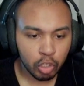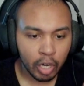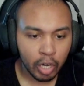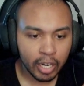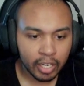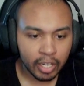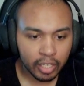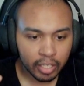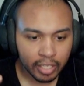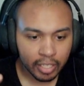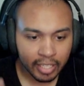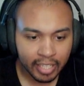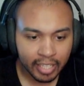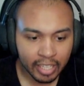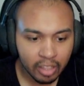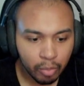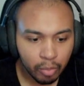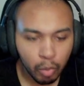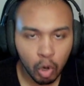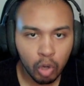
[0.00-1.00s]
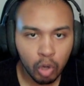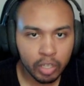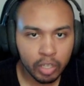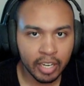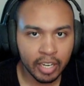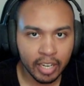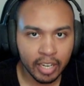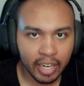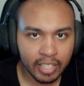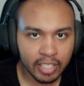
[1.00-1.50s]
to get them all
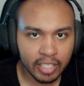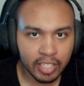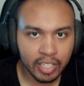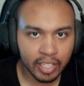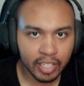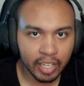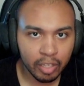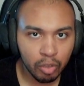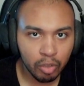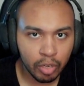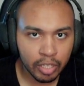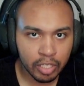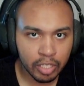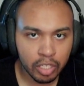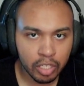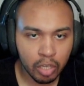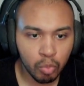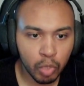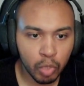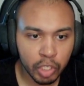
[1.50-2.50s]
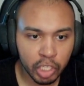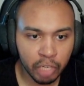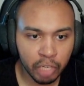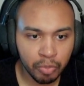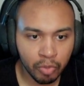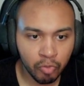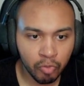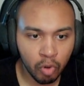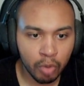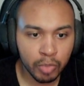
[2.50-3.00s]
connected together in some way, shape,
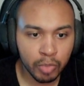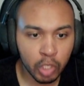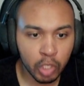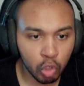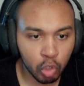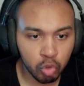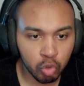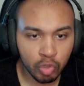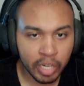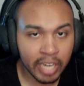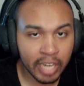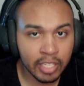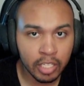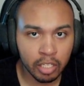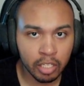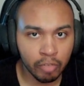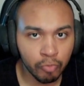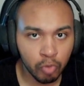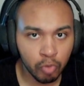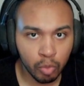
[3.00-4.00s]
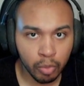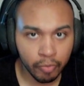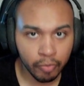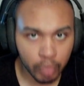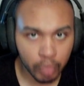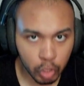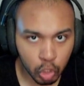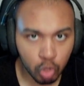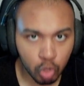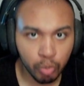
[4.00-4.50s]
or form to create some form of a
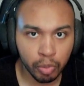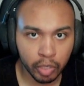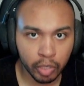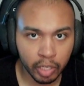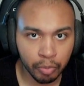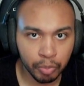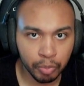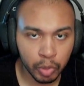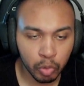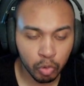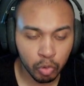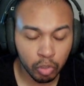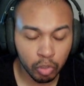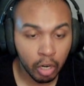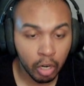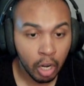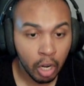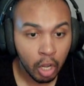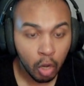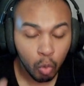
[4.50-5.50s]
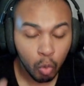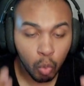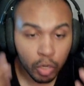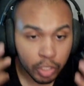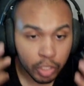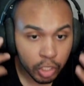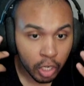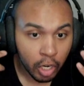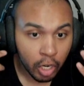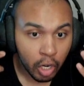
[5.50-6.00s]
supercomputer,
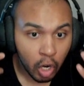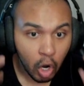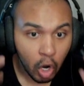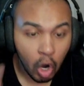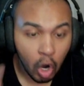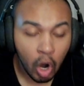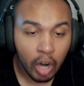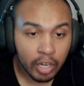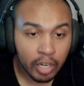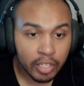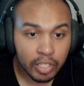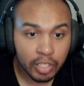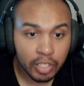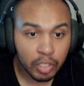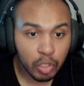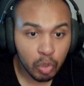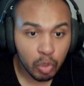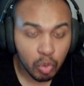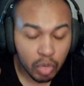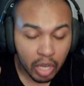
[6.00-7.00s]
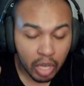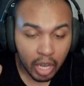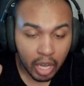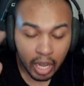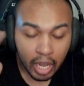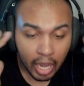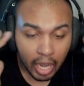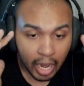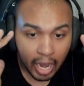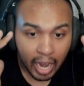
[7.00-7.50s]
which honestly, dude,
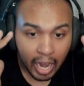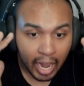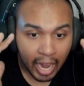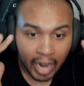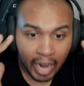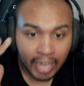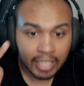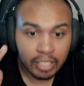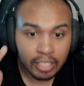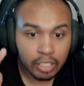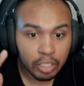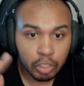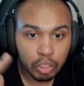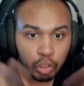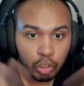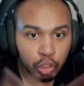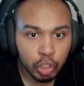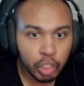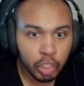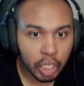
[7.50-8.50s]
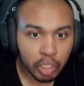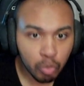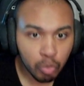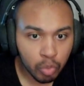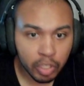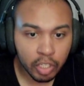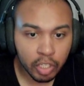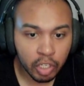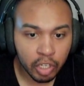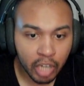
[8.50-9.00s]
I
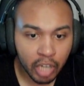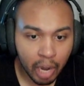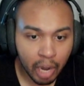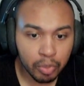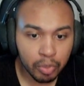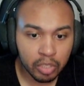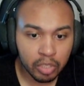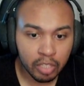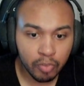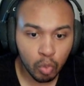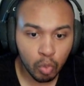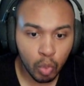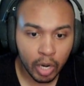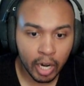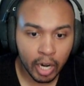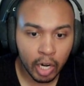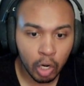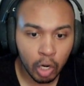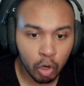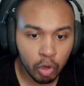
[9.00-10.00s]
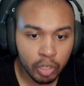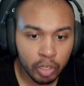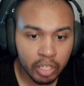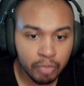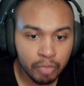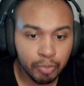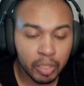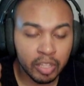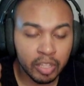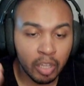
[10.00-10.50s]
genuinely could not believe it when I heard
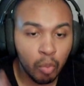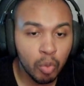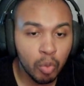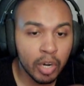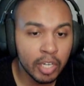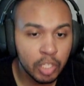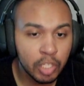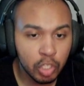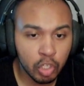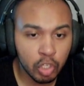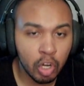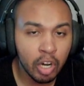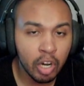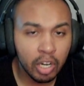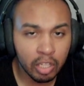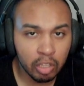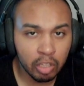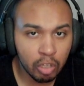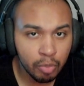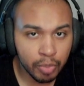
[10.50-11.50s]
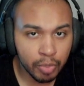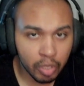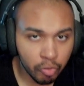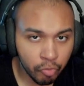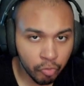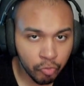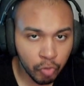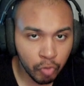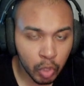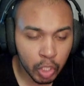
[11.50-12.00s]
it, but then when I saw a little bit of
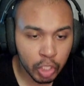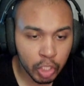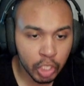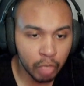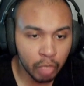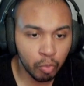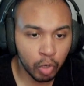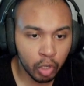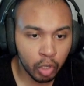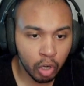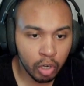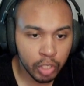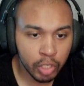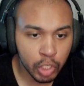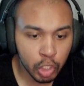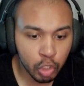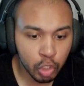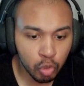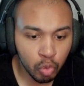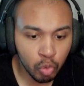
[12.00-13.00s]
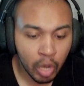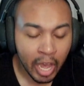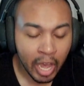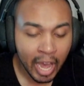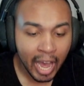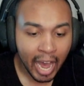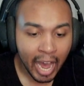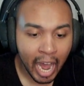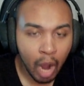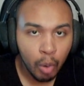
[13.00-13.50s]
footage in regards to
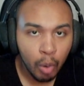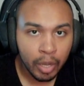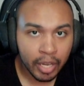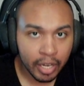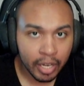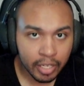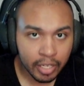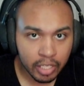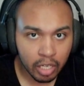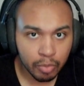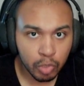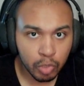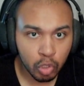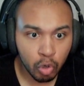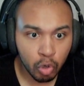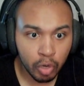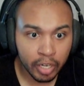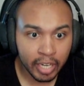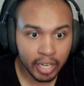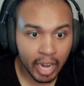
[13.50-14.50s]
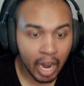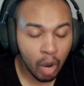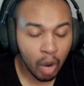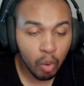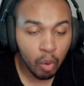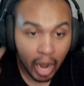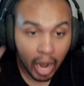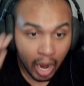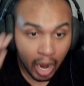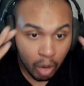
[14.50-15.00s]
how it ended up turning
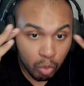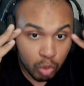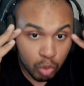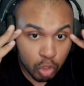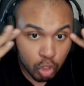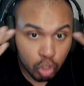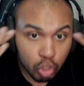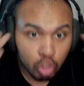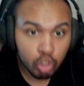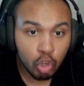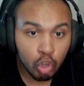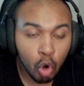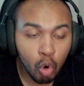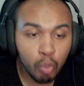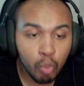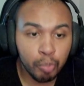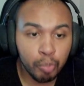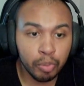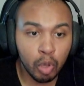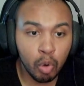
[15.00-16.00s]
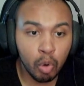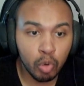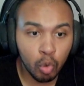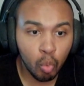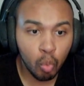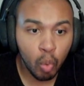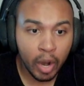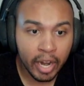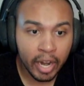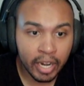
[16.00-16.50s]
out, I was so blown
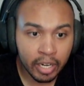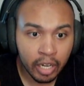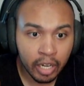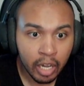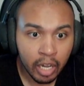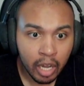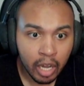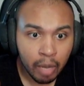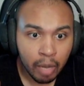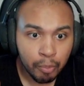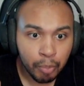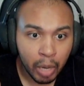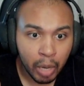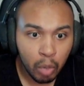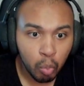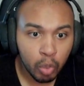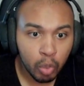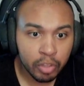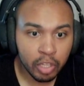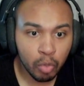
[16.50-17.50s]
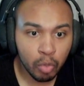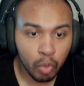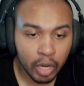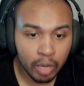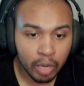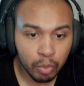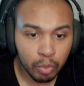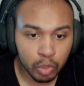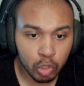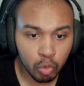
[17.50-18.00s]
away by what they were
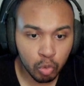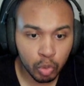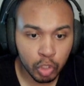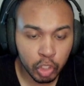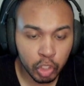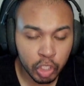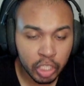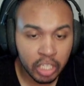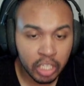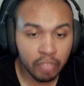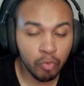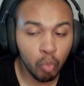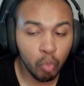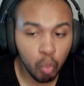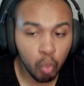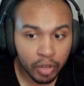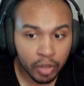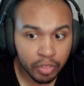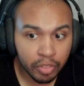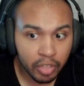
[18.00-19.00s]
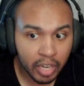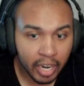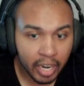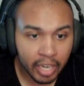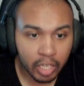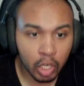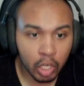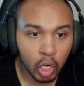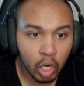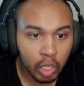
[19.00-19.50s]
able to achieve with a
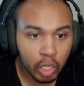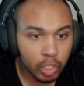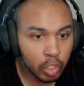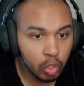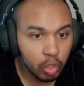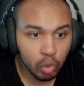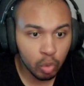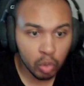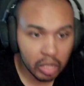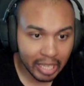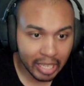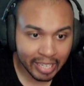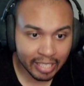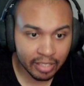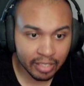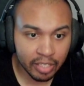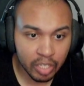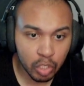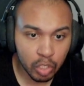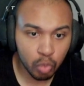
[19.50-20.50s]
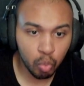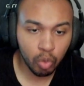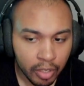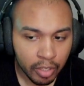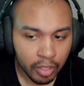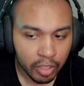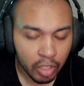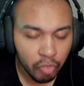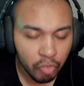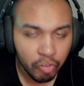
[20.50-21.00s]
console like this one.
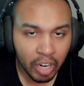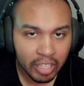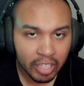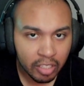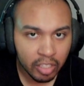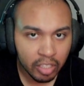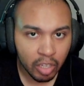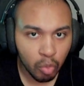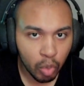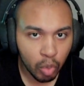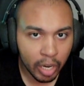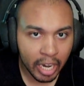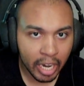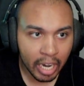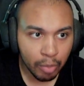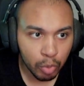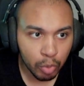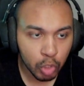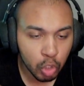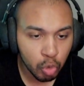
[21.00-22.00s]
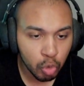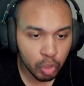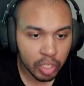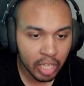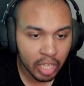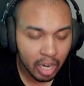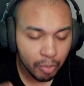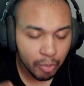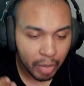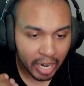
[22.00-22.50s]
The fact that they were able to
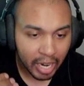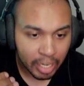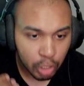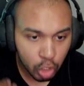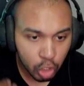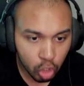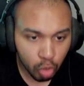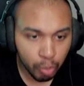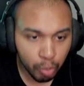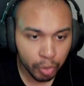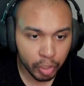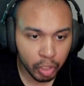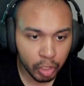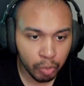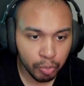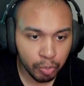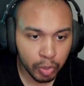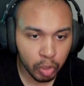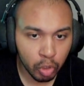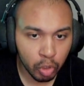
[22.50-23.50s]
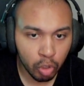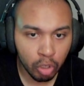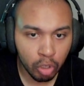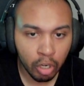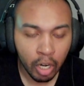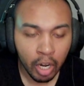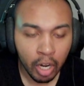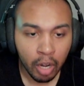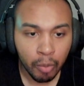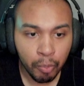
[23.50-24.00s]
set up a supercomputer
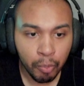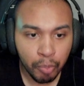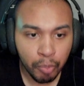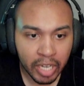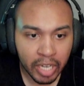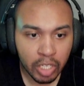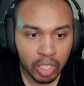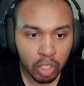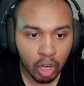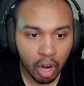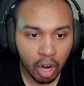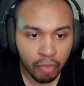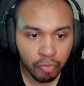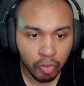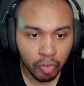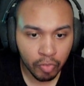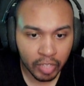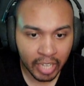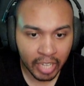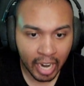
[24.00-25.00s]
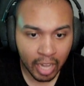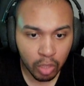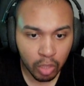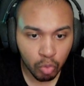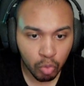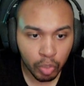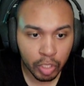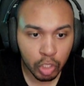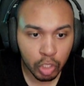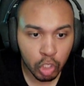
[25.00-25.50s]
based off of
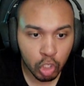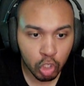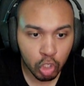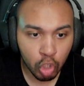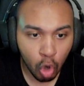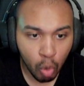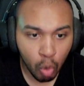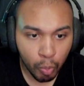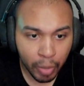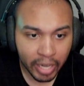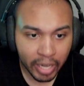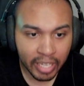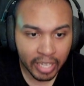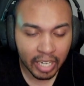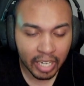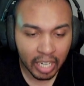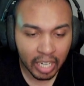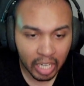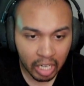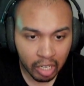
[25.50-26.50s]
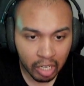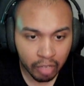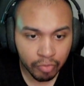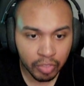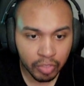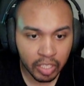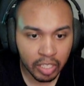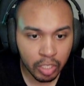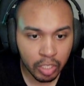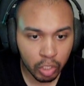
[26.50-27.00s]
gathering so many of
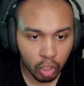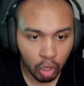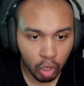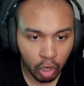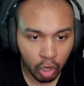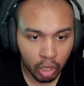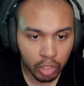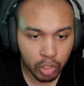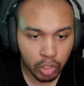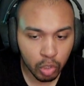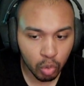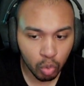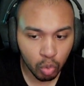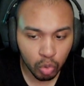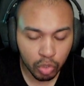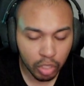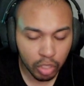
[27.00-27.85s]
these consoles